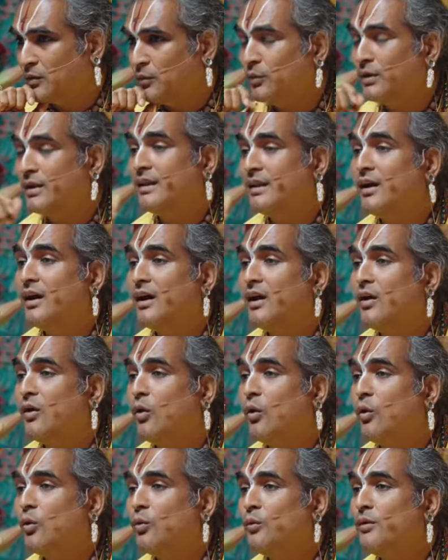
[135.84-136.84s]
will
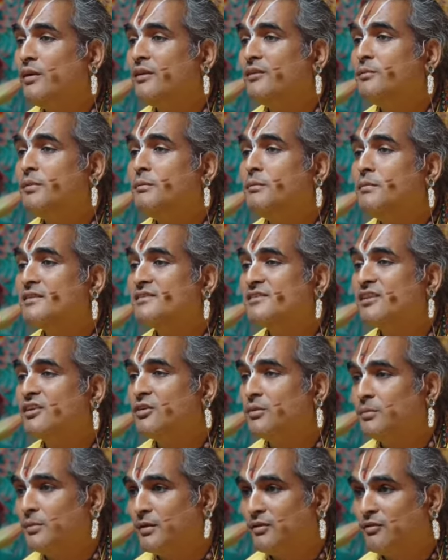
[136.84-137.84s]
always be
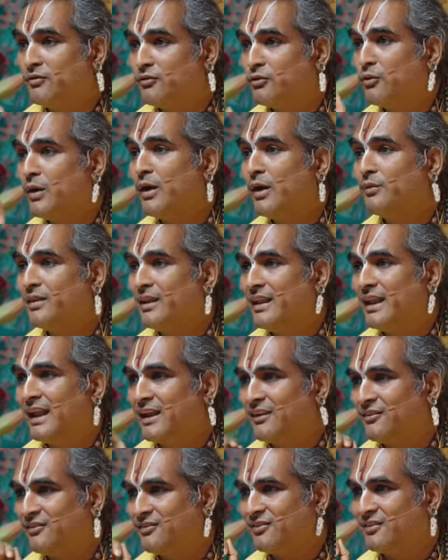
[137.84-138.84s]
miserable throughout their
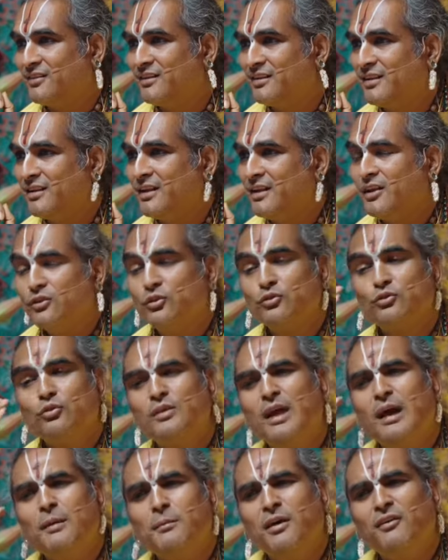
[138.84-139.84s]
life. So
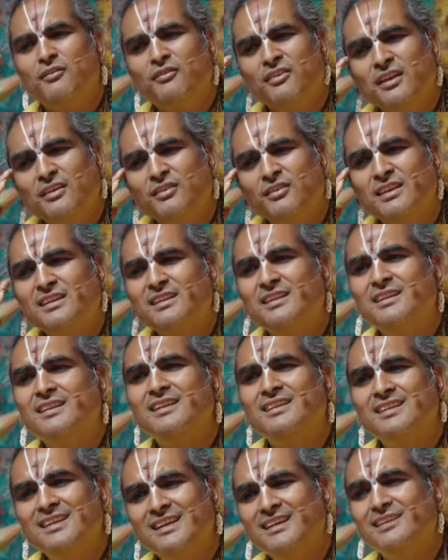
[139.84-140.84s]
Sudama thinks, but
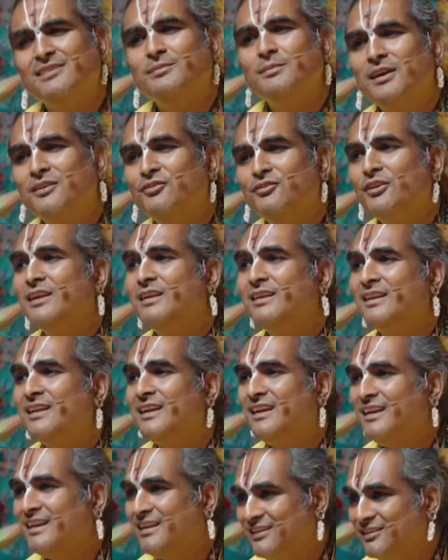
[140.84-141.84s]
he's my friend,
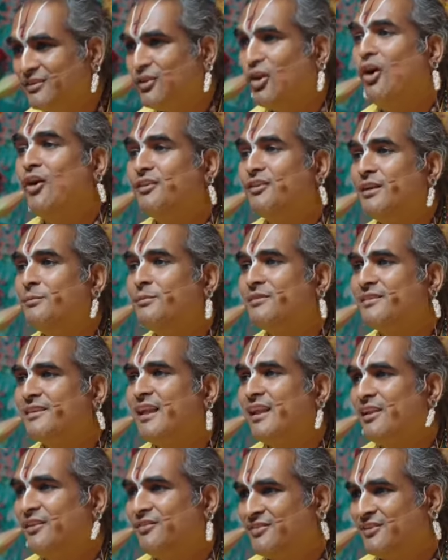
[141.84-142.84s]
he's God
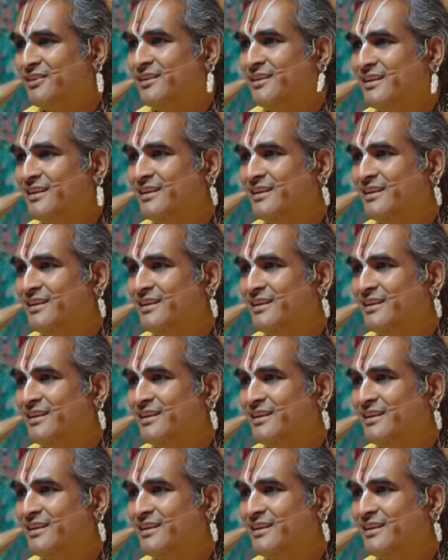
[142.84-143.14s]
himself.